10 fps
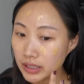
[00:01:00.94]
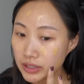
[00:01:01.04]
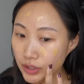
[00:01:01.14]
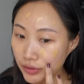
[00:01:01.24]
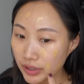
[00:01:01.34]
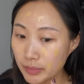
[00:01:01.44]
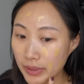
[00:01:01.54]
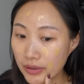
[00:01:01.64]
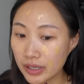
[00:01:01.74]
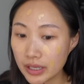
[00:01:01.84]
is
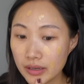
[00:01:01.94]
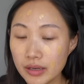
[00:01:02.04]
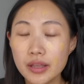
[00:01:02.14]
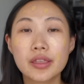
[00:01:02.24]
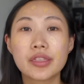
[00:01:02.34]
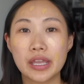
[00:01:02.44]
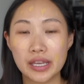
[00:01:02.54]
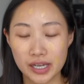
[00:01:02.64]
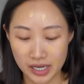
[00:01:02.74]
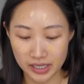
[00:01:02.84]
Korean-American.
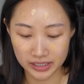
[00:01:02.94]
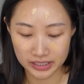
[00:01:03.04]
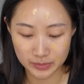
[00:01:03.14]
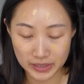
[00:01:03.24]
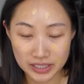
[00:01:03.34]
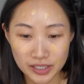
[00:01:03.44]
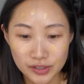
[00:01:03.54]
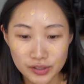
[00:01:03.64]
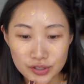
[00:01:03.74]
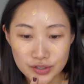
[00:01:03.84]
Thank God, he speaks
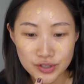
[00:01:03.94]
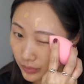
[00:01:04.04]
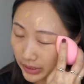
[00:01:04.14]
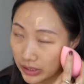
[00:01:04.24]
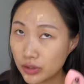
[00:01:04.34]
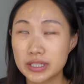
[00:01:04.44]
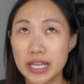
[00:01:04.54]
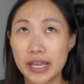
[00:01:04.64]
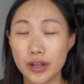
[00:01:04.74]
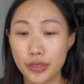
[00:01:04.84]
English. We looked
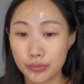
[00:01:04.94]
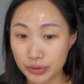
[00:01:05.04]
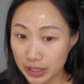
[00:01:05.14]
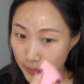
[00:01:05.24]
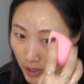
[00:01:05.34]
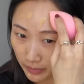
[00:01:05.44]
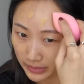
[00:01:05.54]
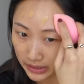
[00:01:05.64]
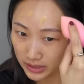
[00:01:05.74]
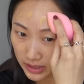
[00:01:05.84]
at 3
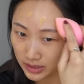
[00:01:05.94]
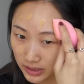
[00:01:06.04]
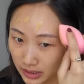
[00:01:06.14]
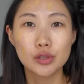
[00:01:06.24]
apartments.